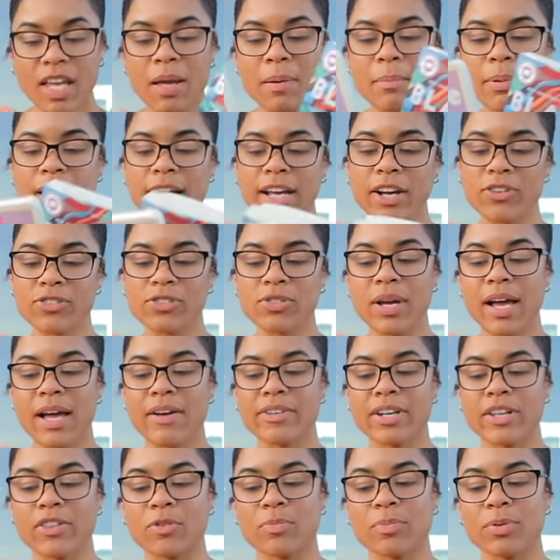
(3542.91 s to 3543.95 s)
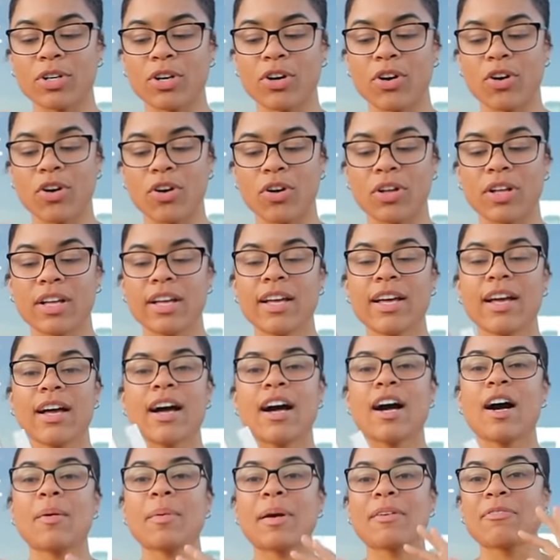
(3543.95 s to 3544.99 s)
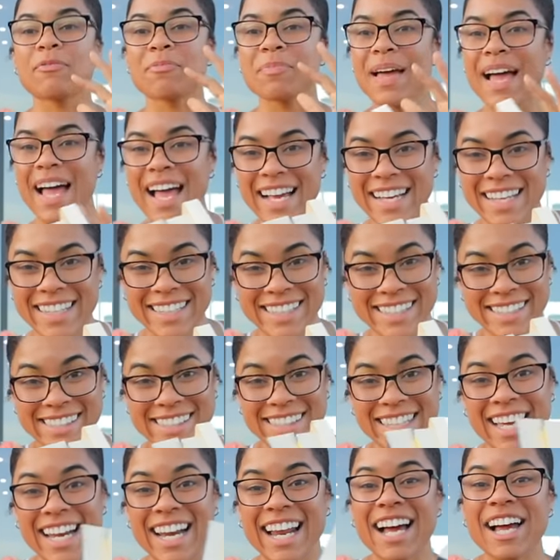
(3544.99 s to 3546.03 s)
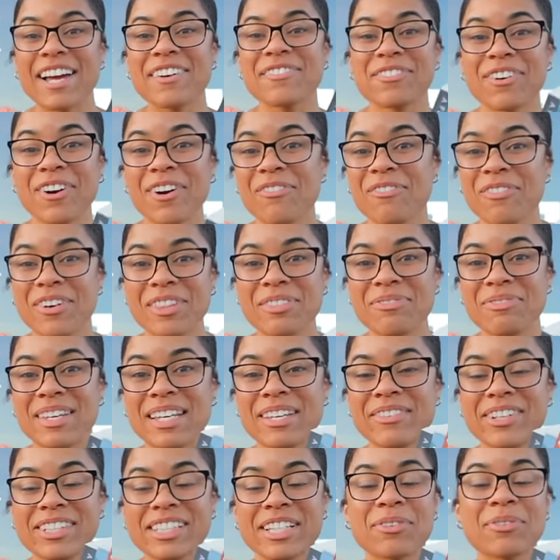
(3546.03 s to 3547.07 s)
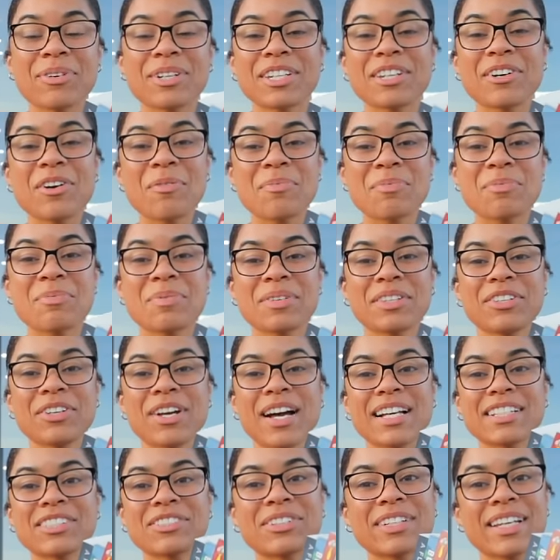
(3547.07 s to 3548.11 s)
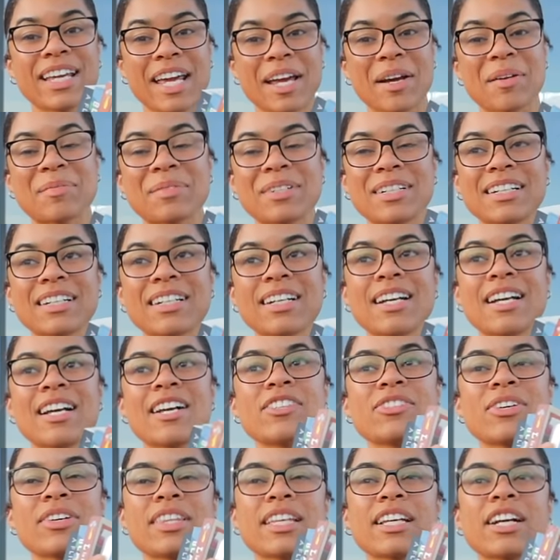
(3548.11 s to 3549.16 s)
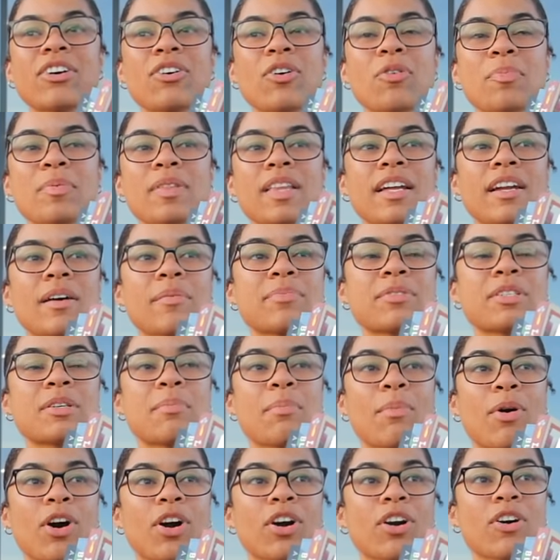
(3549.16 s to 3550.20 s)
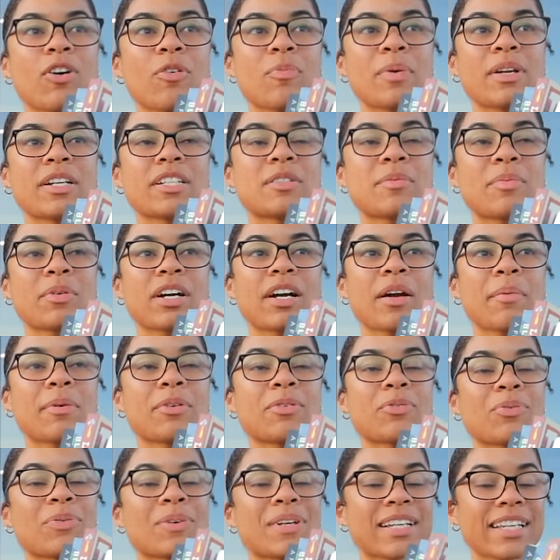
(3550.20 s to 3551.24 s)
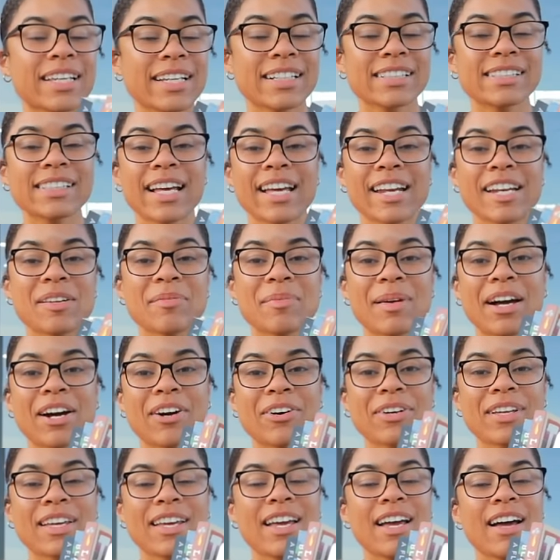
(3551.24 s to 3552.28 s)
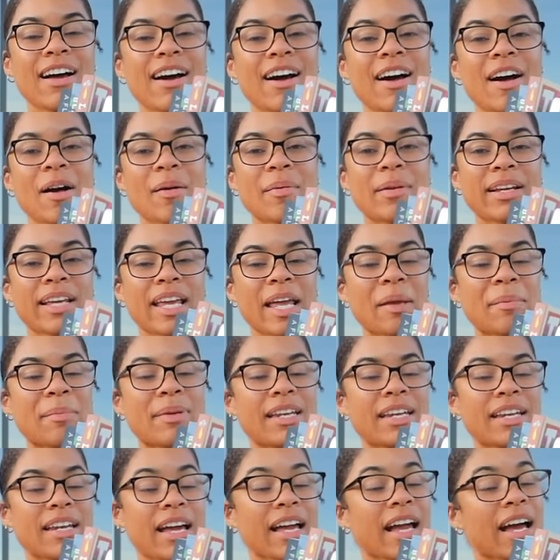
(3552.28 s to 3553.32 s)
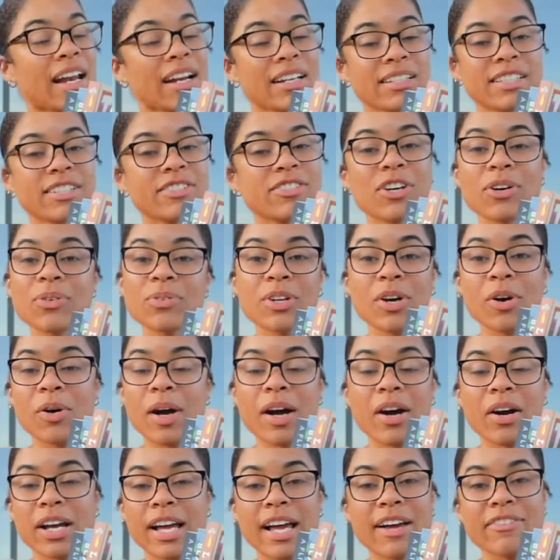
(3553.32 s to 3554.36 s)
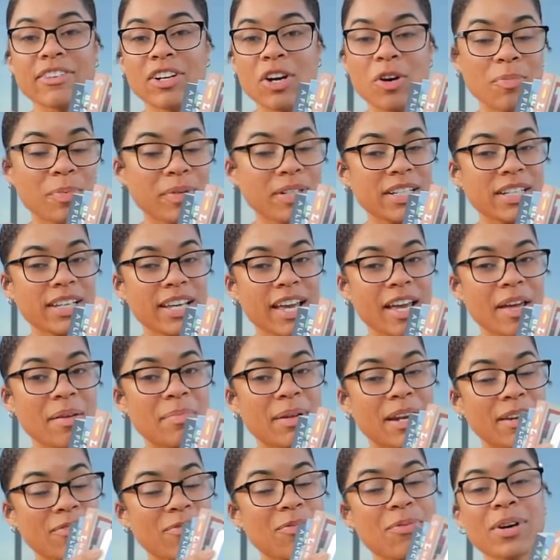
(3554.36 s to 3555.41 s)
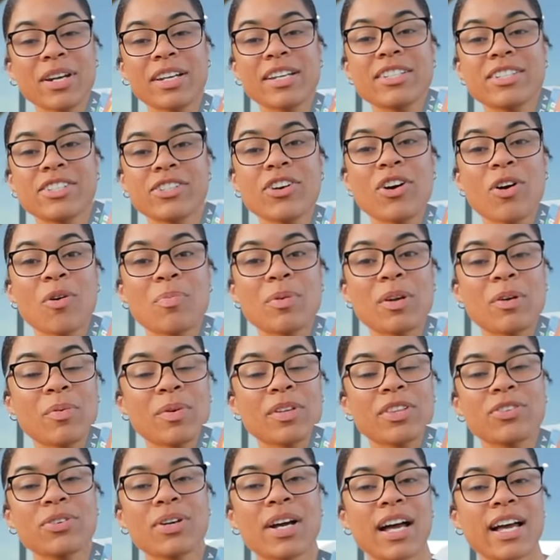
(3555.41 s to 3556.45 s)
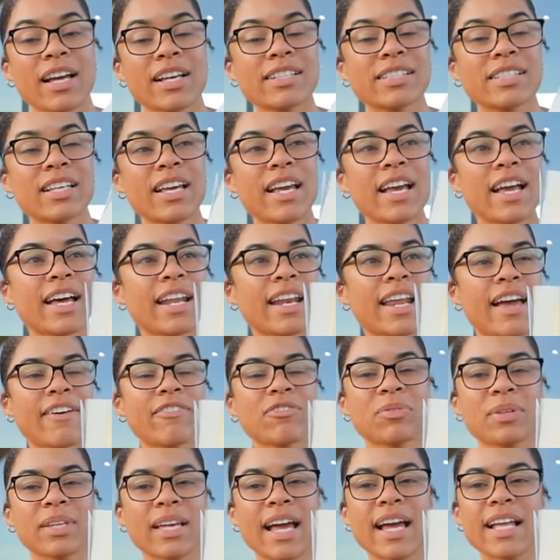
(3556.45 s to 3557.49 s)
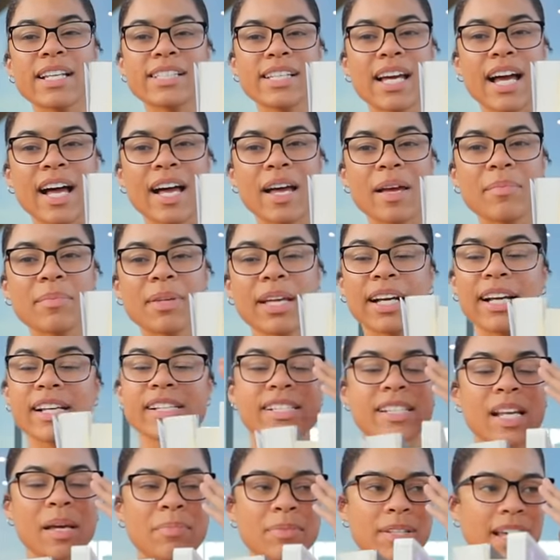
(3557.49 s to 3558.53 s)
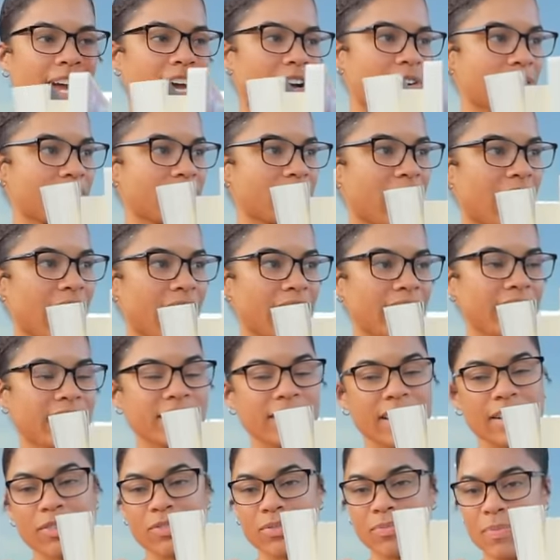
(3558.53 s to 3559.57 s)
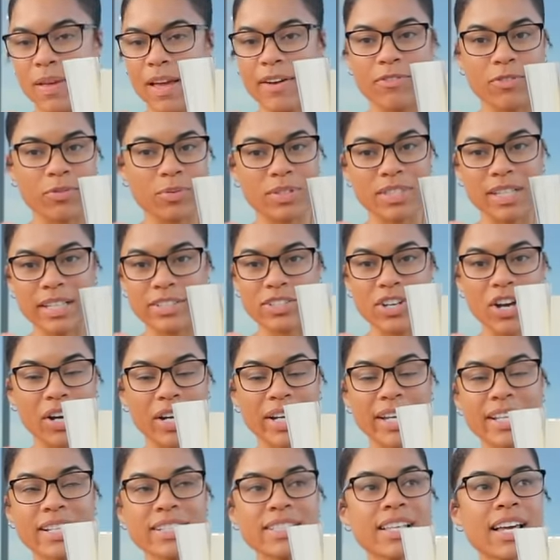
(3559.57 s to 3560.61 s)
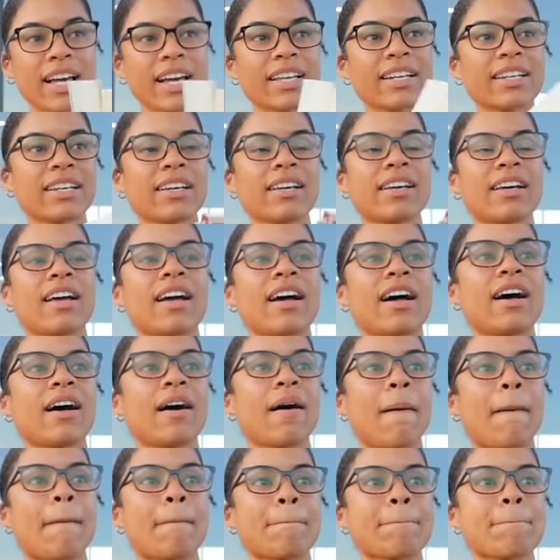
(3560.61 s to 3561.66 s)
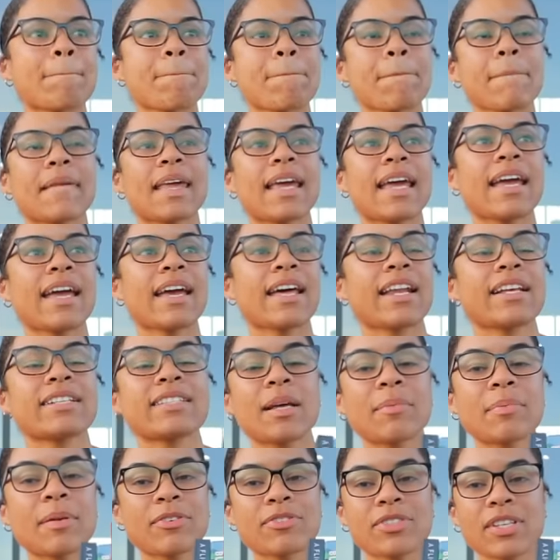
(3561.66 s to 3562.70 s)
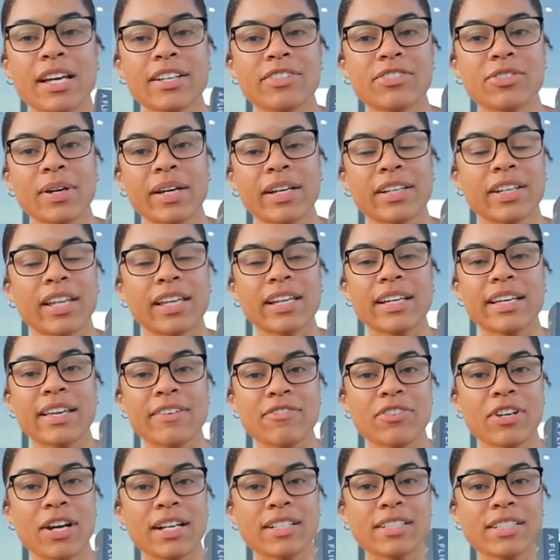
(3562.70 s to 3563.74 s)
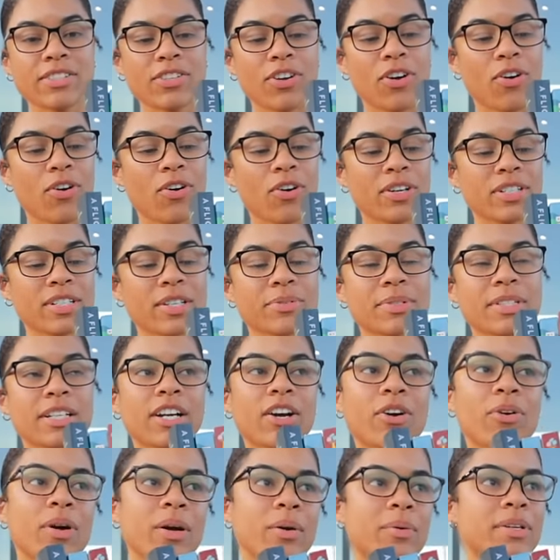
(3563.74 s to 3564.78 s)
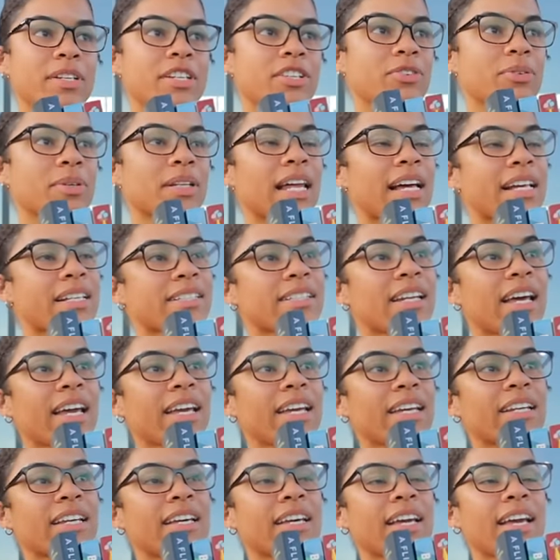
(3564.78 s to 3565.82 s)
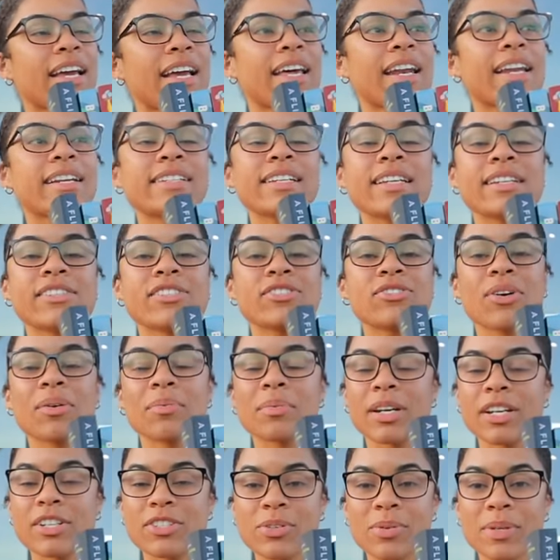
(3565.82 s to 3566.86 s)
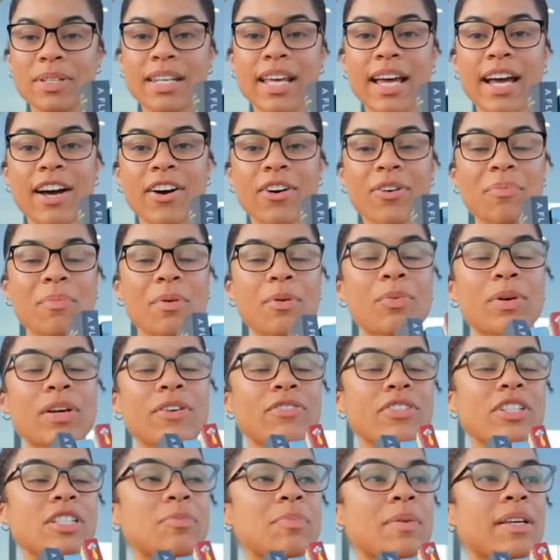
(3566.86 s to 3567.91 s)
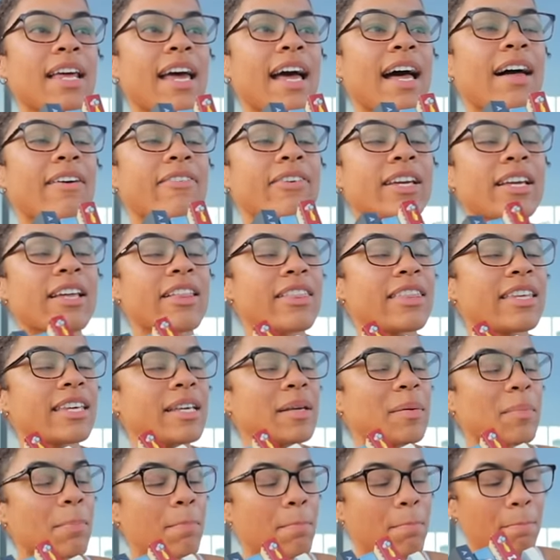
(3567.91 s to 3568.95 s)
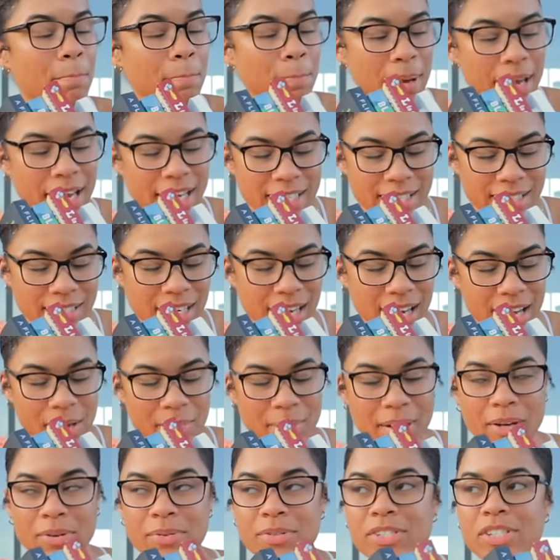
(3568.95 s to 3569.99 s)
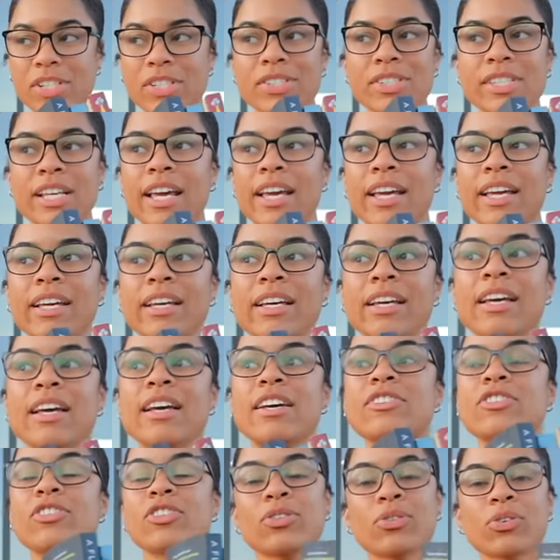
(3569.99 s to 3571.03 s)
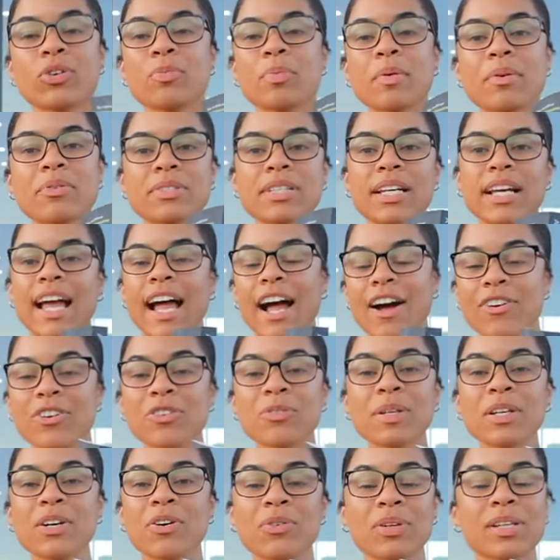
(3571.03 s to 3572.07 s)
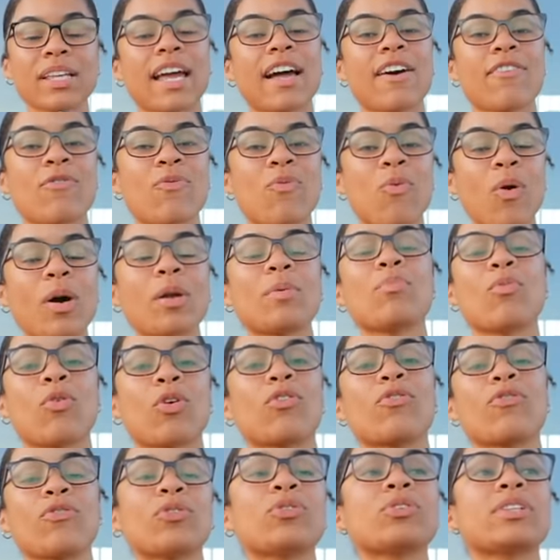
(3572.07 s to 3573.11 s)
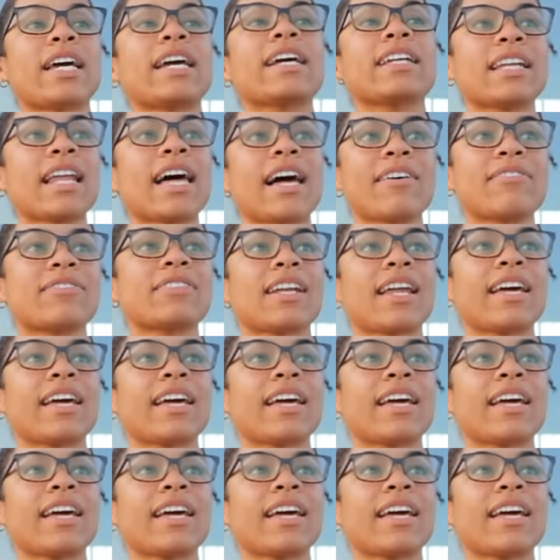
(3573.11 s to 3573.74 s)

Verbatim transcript: But I also have another book haul. Um, I have a package that I brought with me because I wanted to open with you guys on camera. So I think I'll open that up tomorrow, but it's a book I've been really excited about. Um, it came in and I honestly don't know how I haven't opened it yet, but I wanted to open it with you guys and I haven't really had time. Like I stepped outside because like everyone's like talking inside. Um, and I stepped outside so I could like give you guys this haul because I was like, oh, I wanted to do it last night and I didn't, so I'm gonna do it now. But we've just been having the best time. And I was just saying to the group, I was like, how do we only have one more full day left?